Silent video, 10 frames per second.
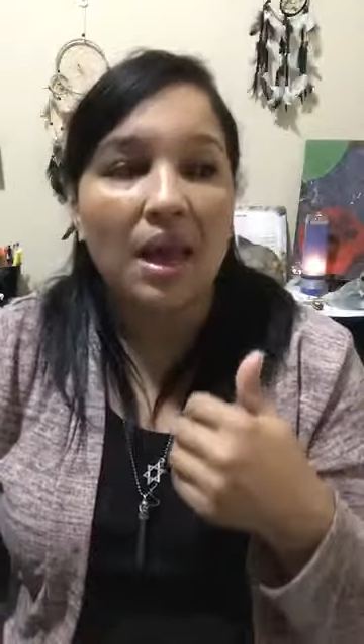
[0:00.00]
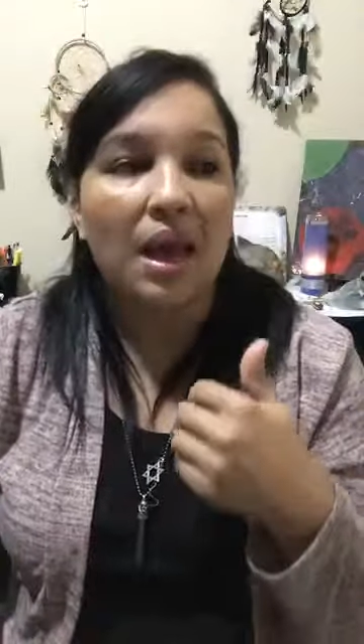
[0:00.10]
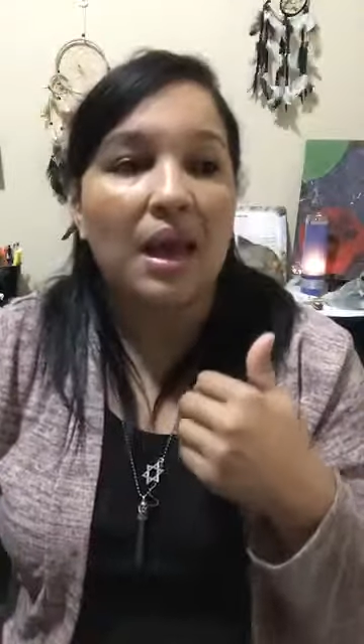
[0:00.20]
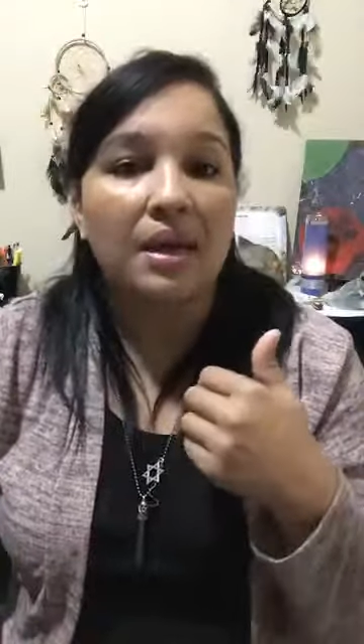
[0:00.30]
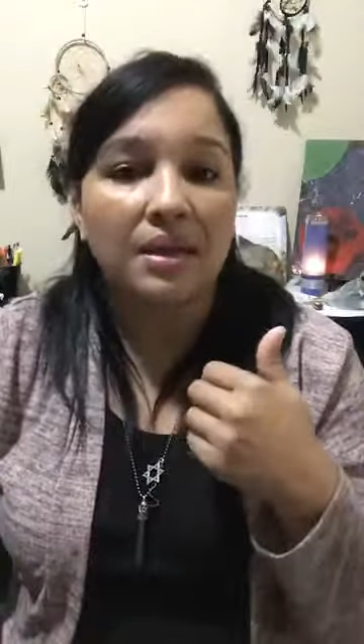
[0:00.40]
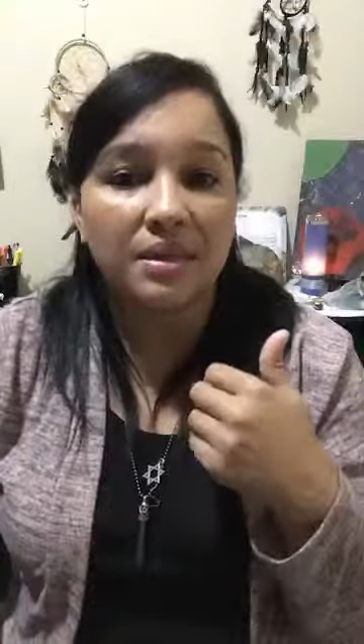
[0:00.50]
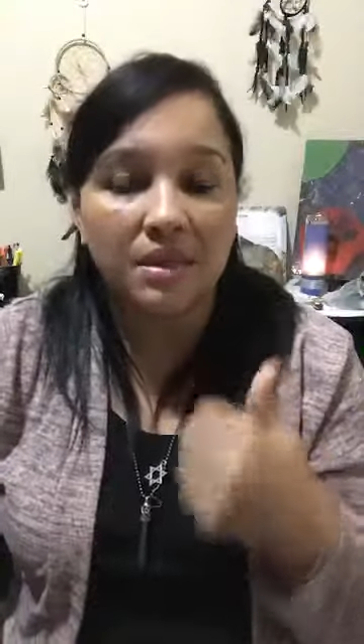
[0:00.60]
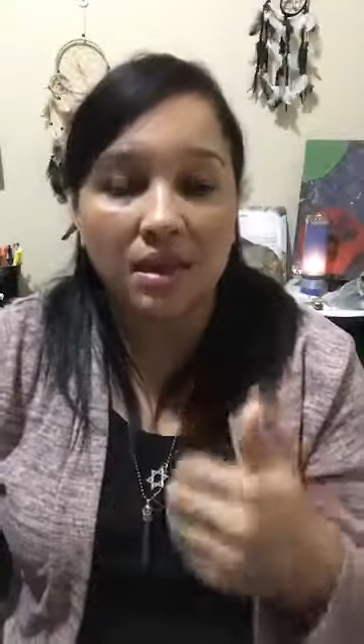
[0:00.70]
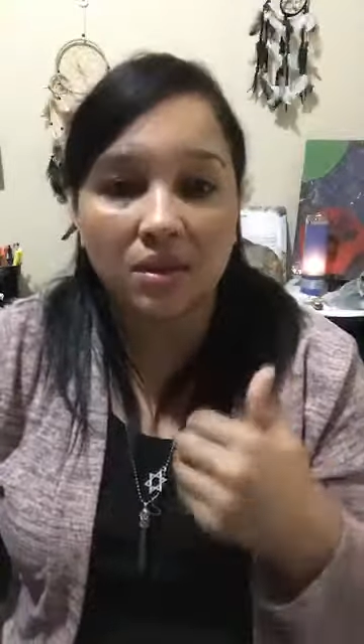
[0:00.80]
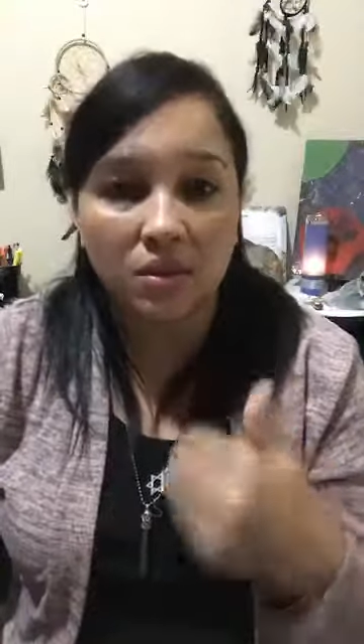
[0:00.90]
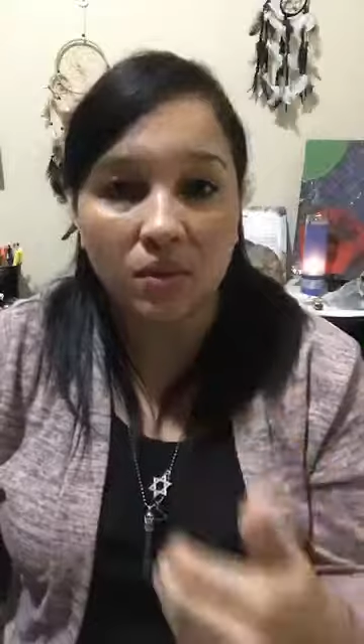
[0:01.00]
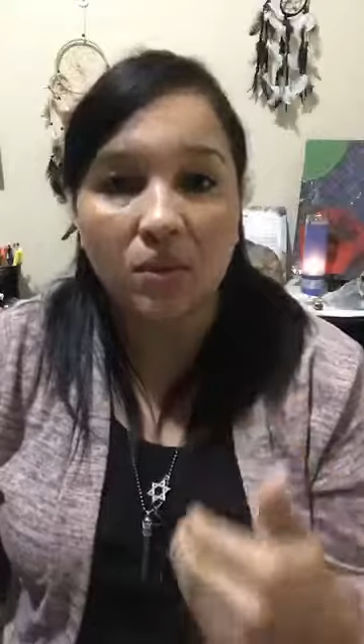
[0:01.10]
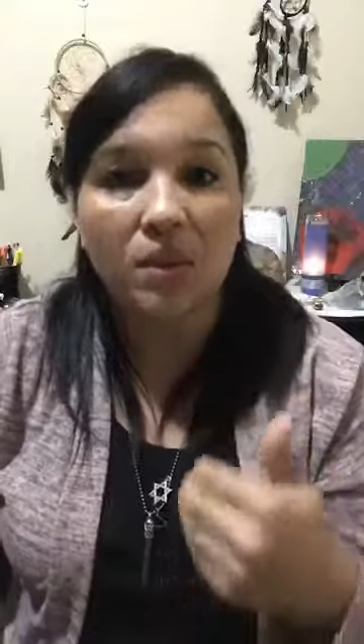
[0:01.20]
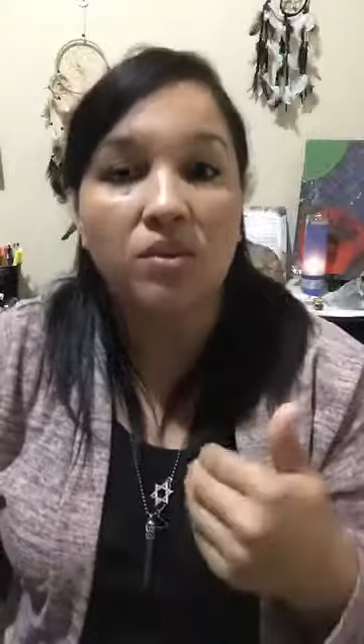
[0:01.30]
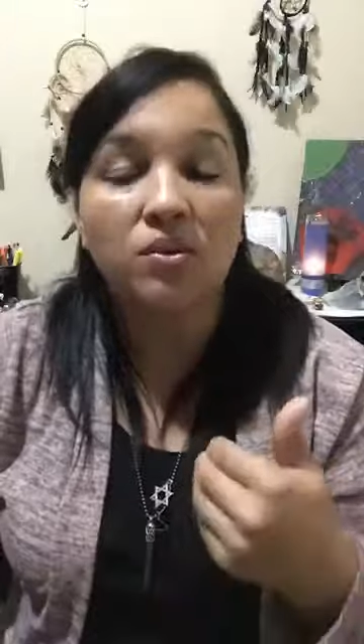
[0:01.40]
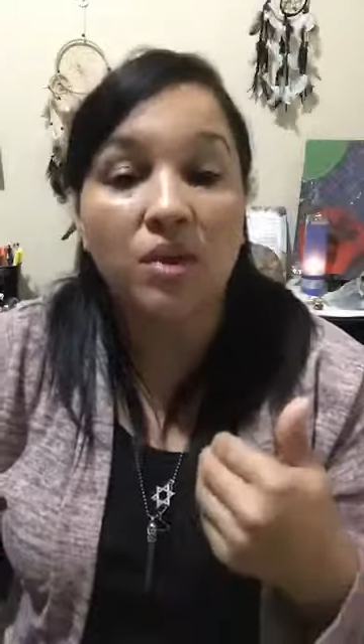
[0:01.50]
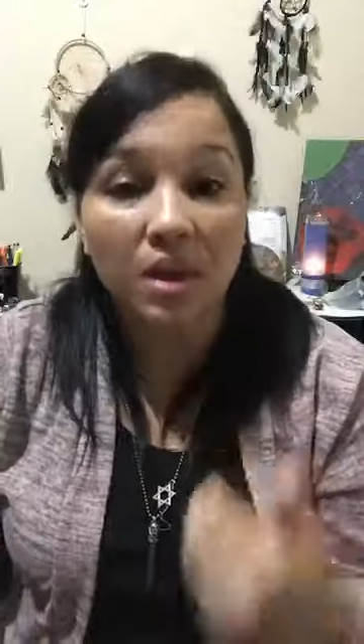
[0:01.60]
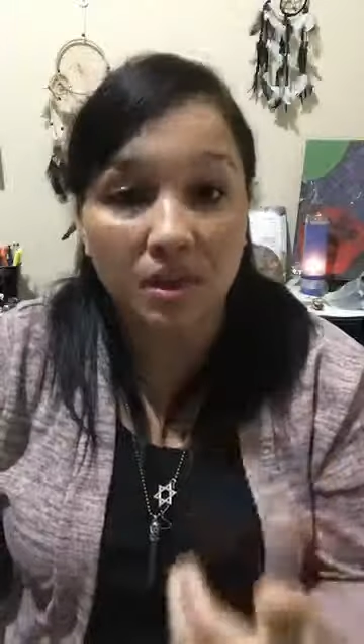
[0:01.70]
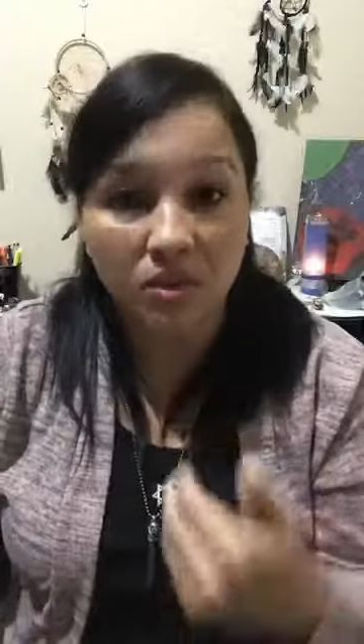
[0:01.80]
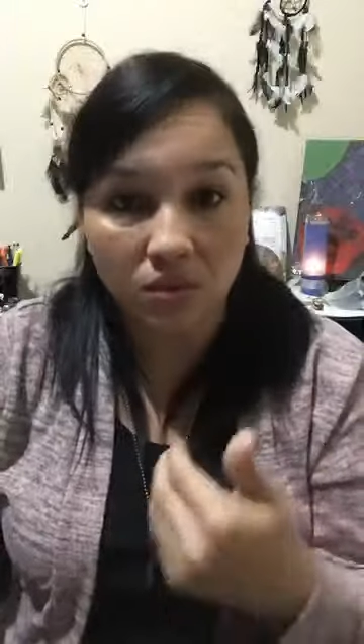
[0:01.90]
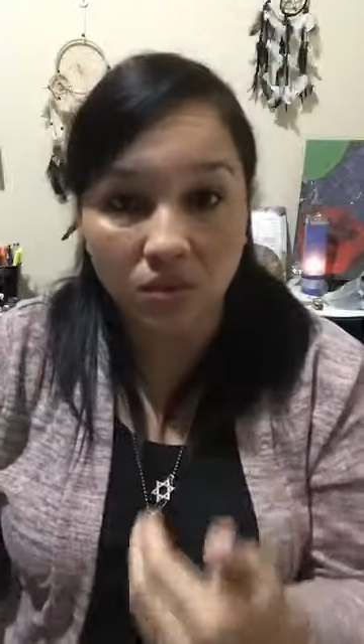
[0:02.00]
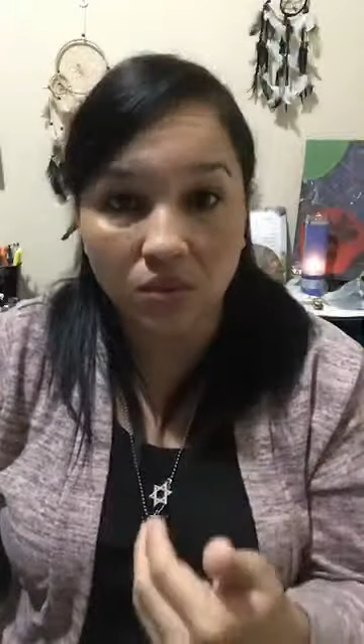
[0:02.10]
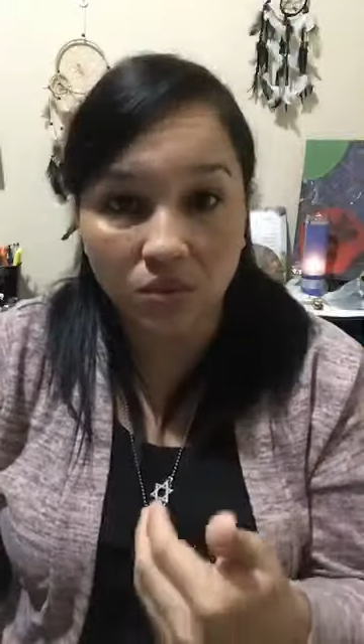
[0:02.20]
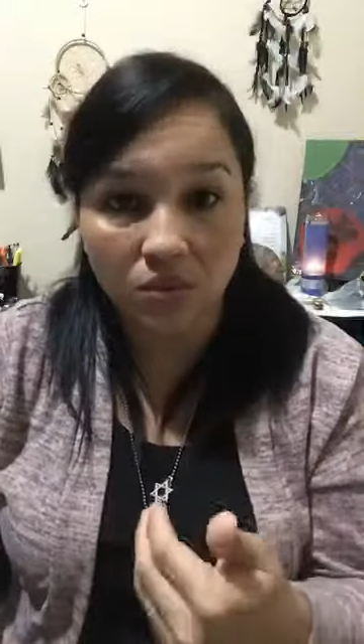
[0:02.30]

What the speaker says: and start doing what you need to do